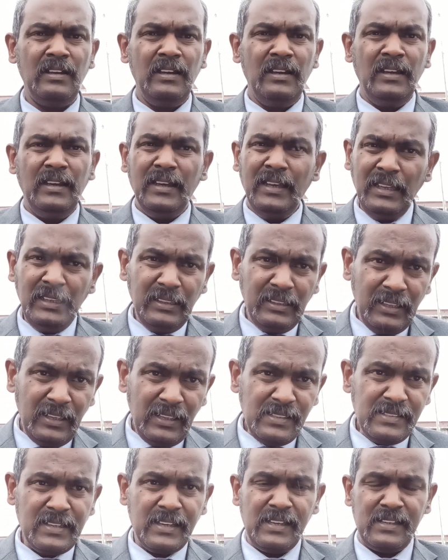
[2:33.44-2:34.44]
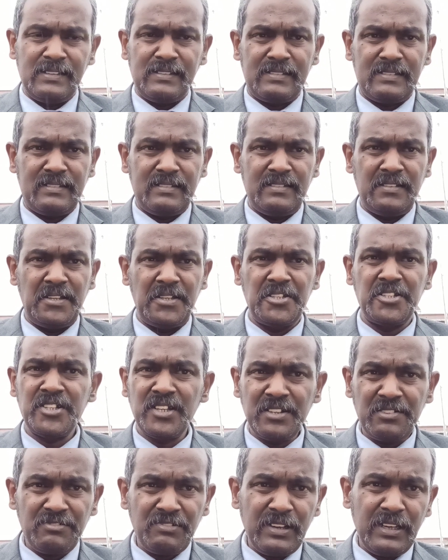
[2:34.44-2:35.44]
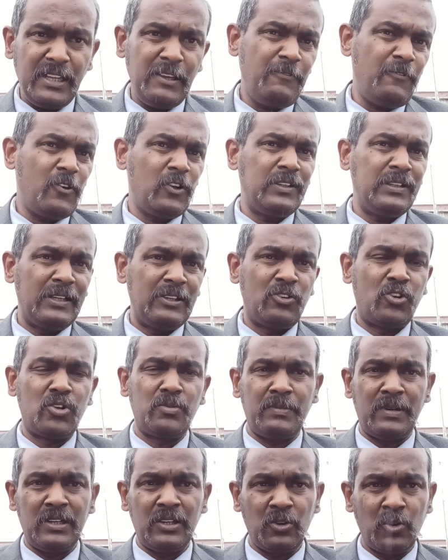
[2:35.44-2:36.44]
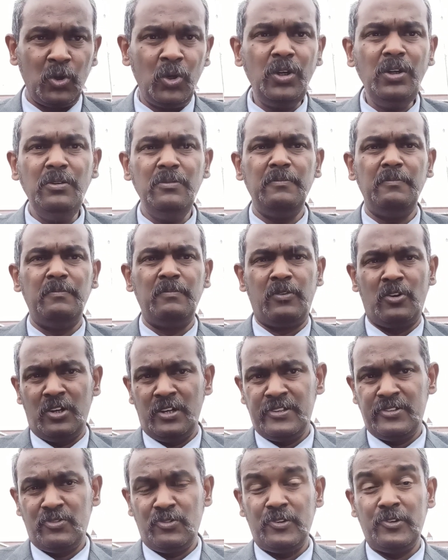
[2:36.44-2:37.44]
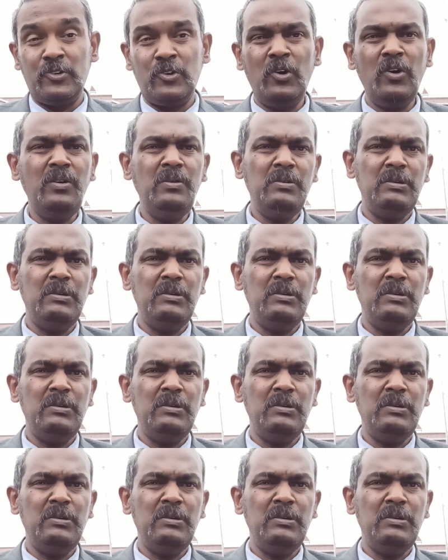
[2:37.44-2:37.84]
In this case, generally for the normal good, boys, we know